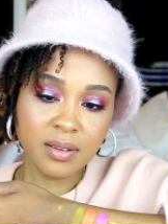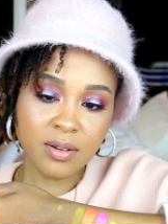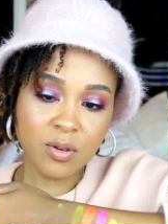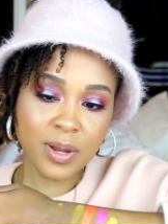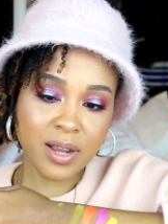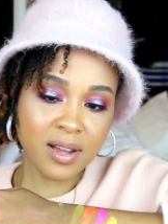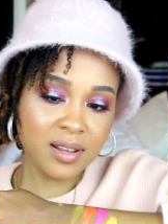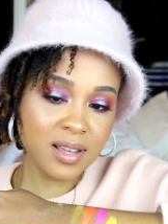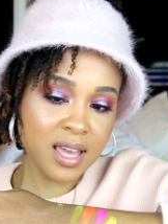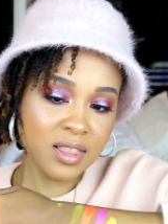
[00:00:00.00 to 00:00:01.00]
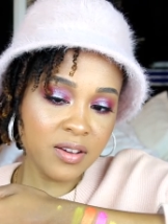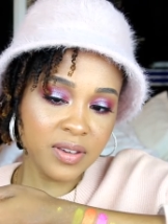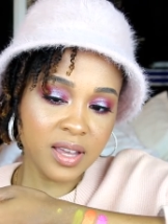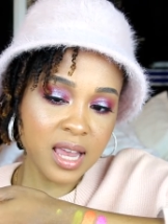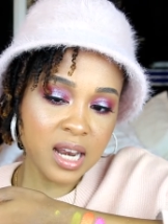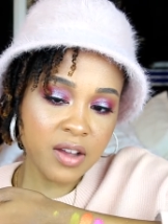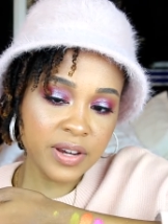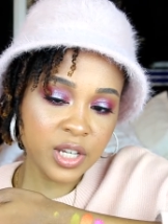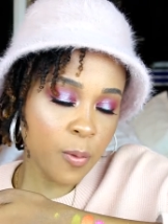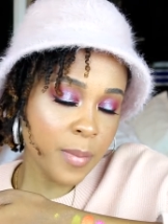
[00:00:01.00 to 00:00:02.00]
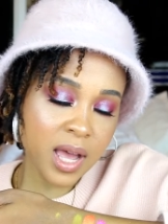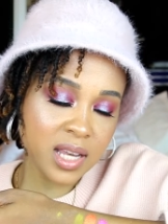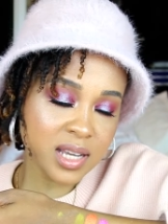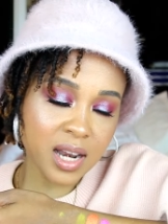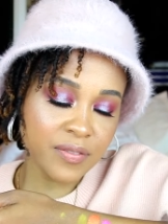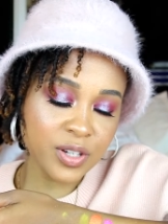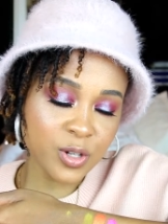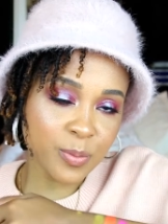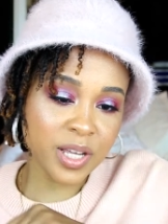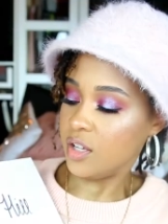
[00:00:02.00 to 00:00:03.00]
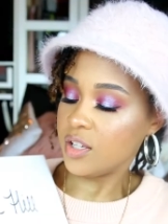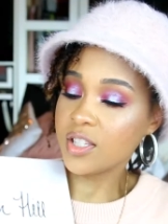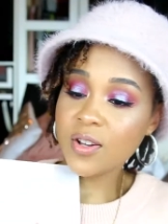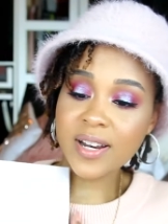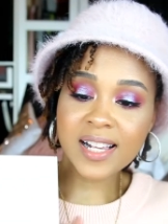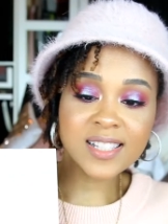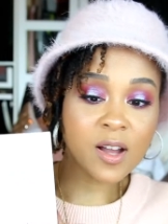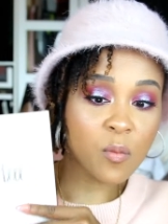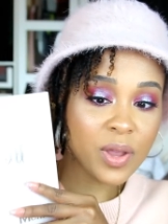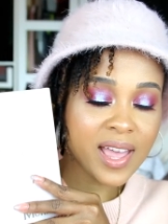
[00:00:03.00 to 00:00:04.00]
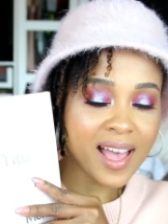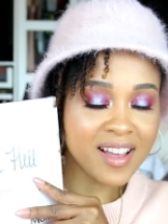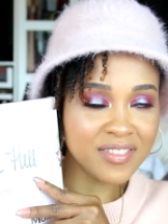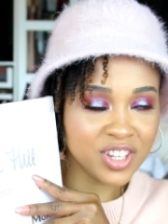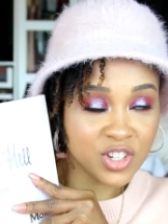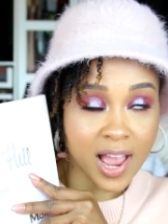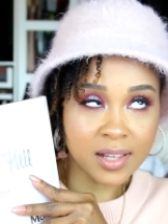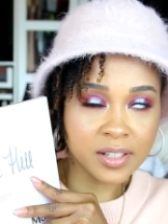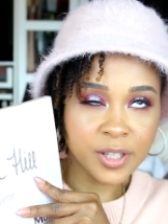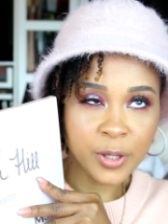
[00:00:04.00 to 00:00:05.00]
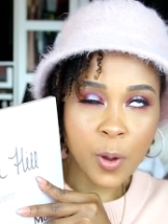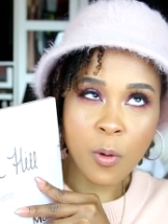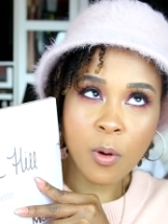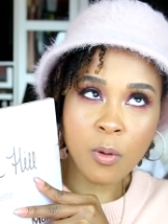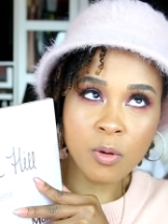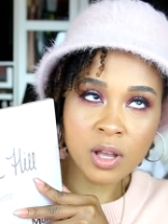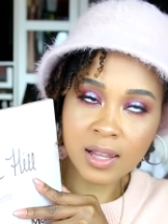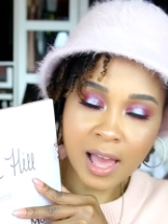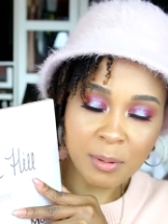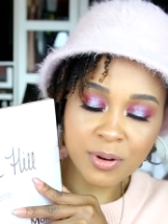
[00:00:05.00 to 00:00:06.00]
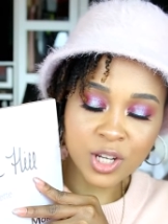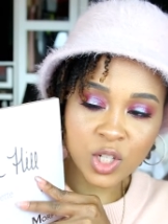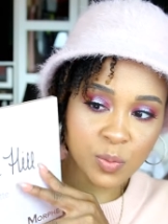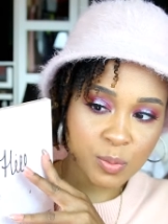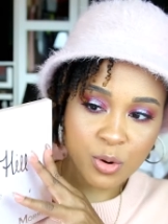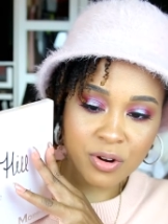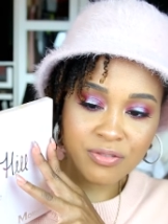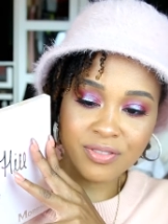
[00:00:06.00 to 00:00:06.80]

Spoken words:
Oh my god, I love it. I love it so much. I love it so much. So next up we have the Jaclyn Hill collaboration with Morph.